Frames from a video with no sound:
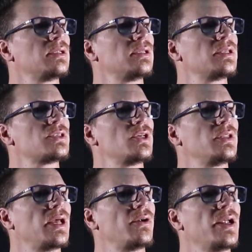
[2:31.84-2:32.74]
let's
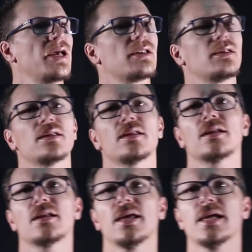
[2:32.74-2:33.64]
turn that around
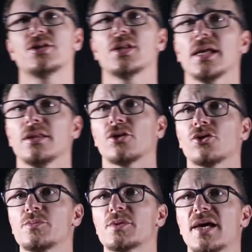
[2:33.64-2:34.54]
and do that in the
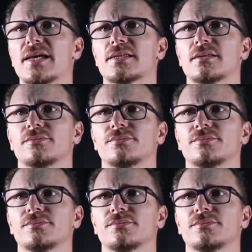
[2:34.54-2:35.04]
group space.